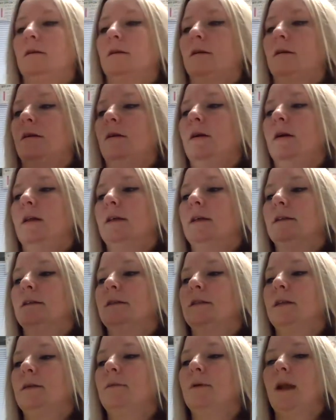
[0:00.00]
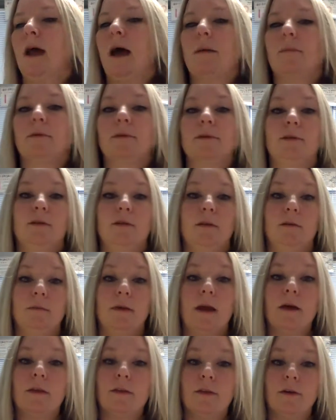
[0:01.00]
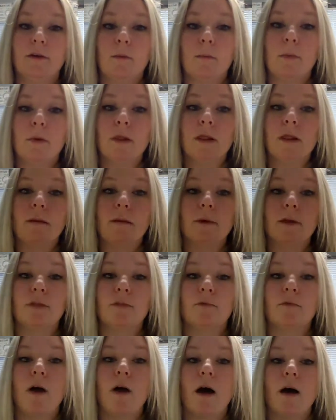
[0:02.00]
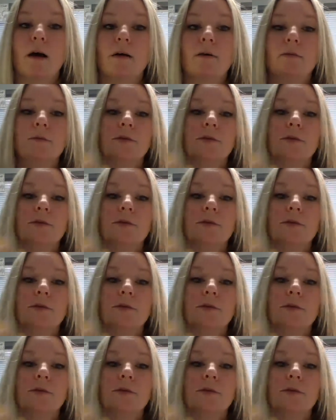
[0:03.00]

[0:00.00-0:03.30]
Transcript: All right, let's see what happens to them now that they're on Plymouth Rock, which